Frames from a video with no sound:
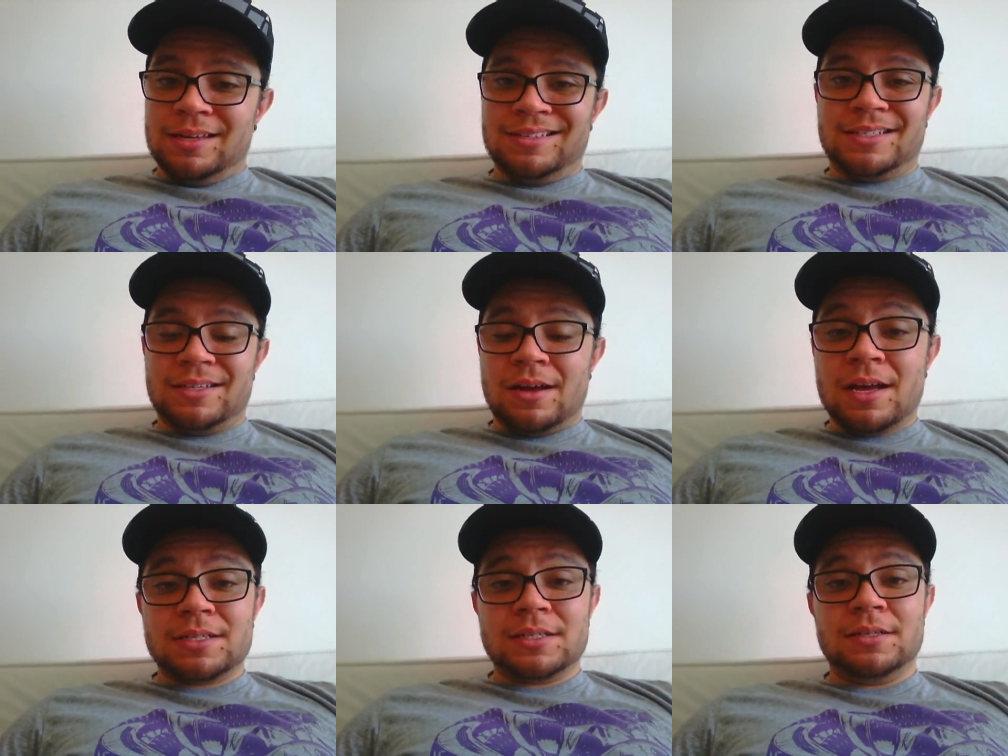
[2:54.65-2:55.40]
It's
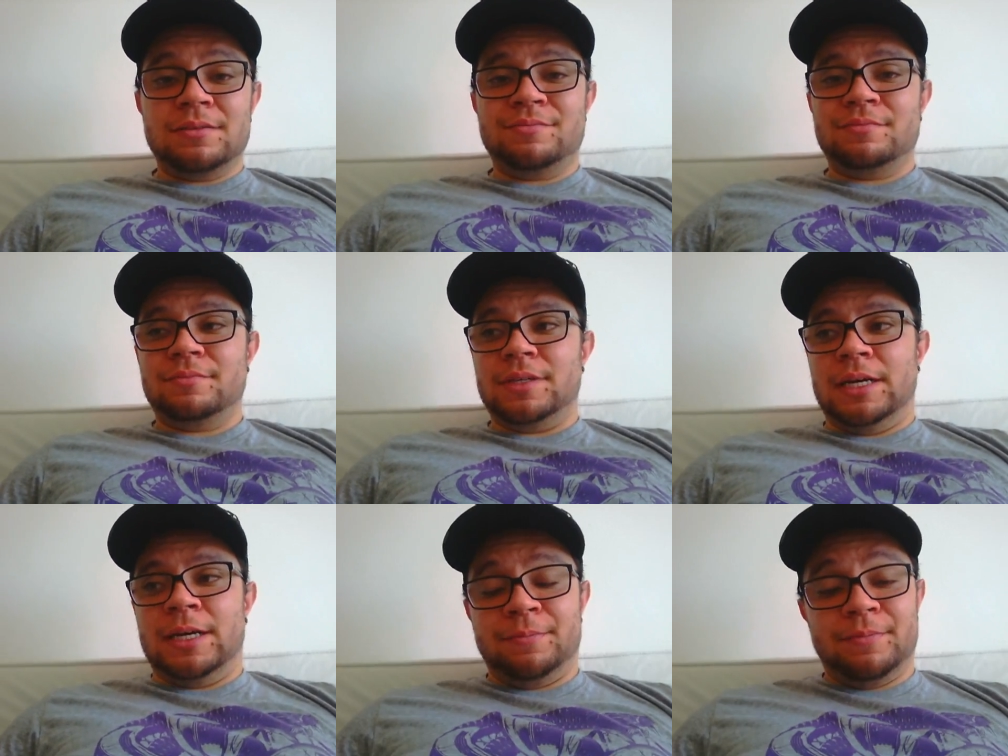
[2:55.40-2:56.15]
awesome
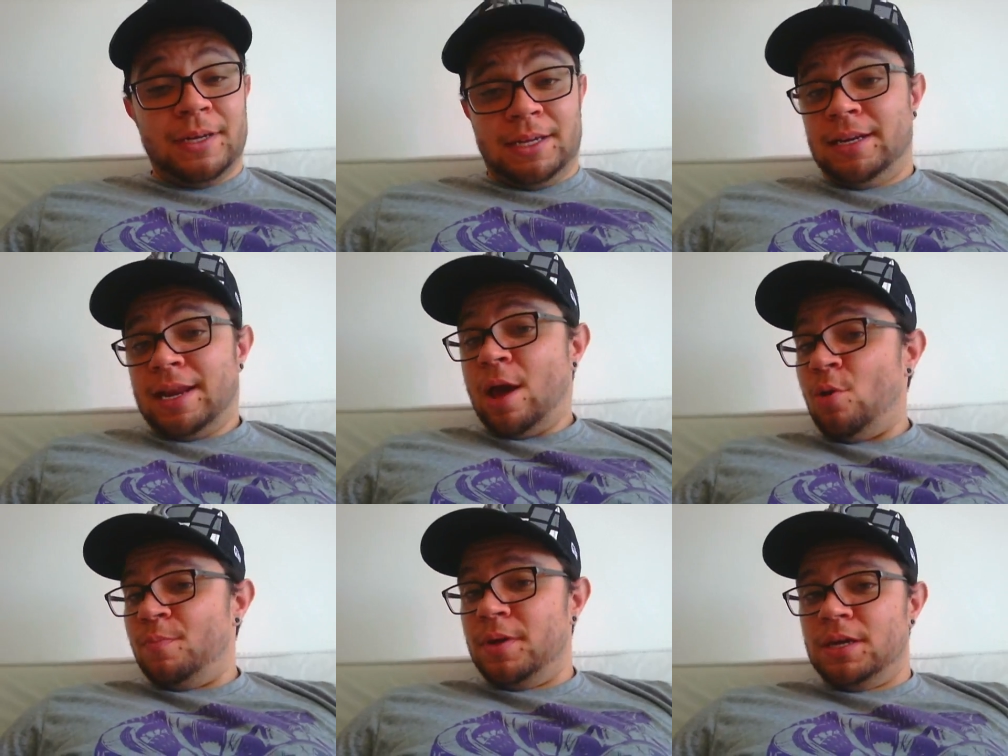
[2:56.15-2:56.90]
um, and it
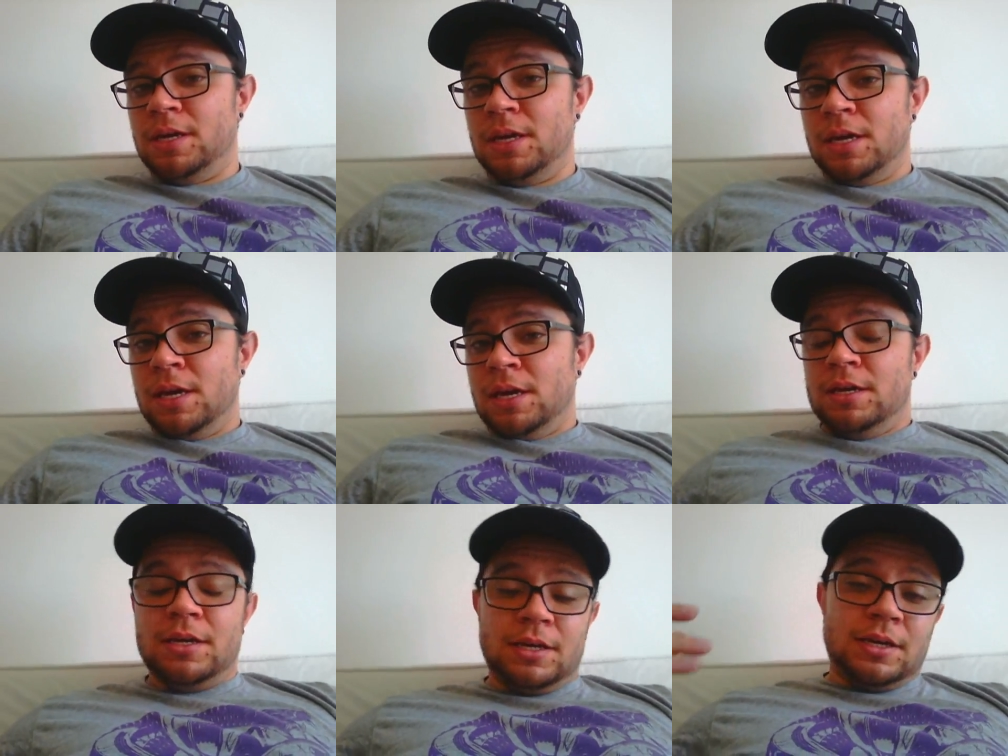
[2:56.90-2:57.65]
helped me,
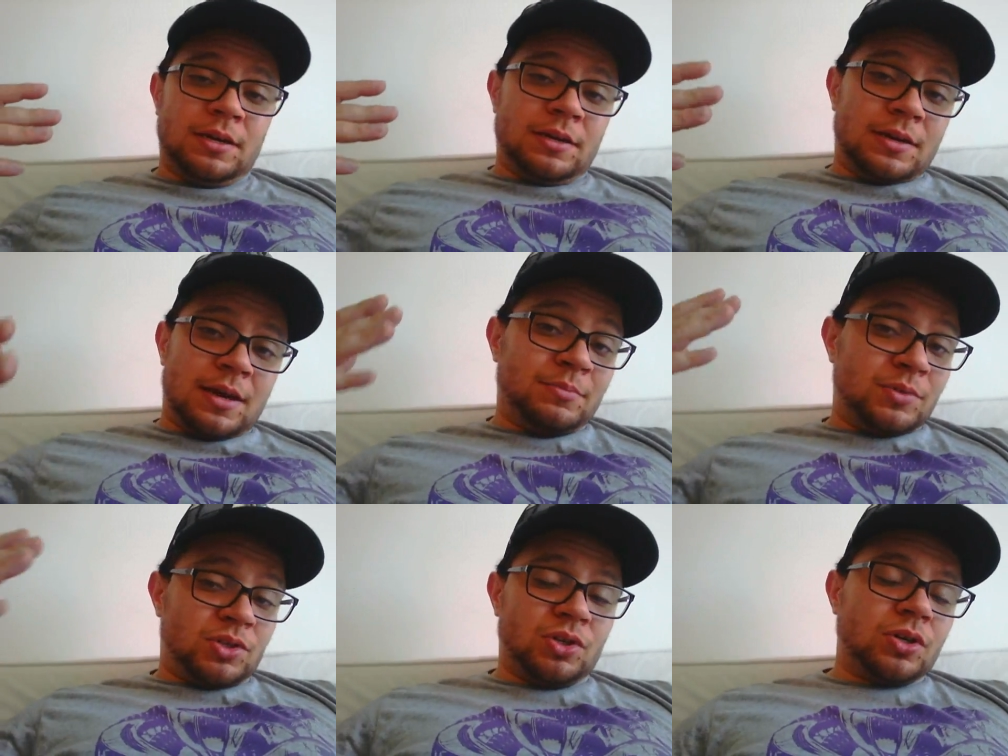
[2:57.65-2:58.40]
and
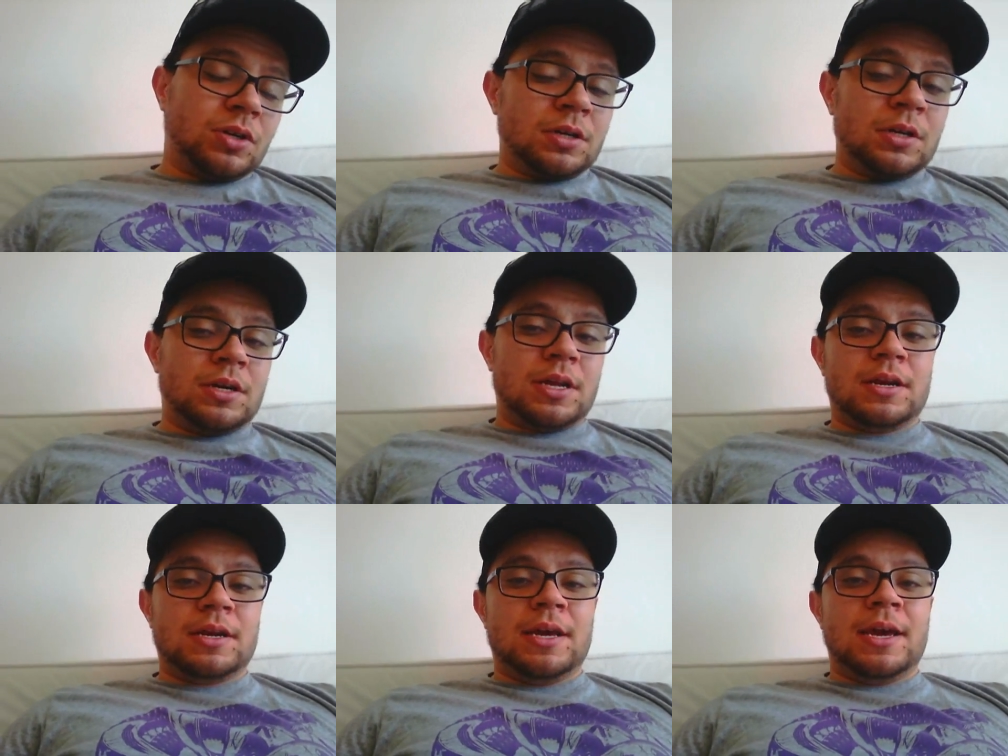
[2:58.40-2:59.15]
I'm certain
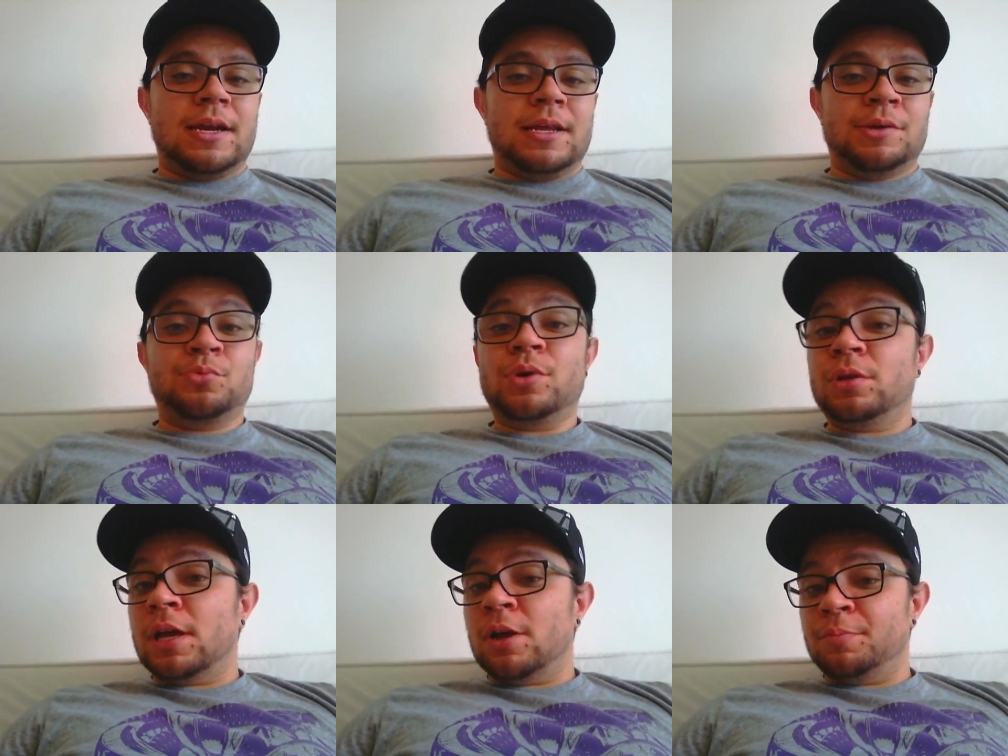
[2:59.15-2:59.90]
that it
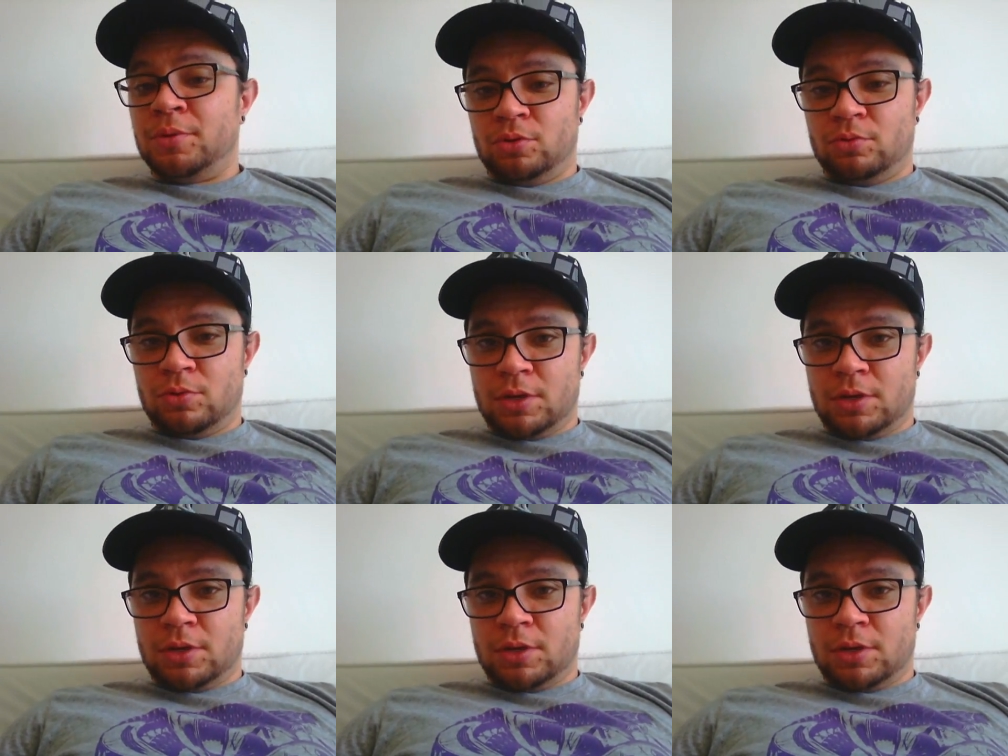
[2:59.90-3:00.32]
will help you.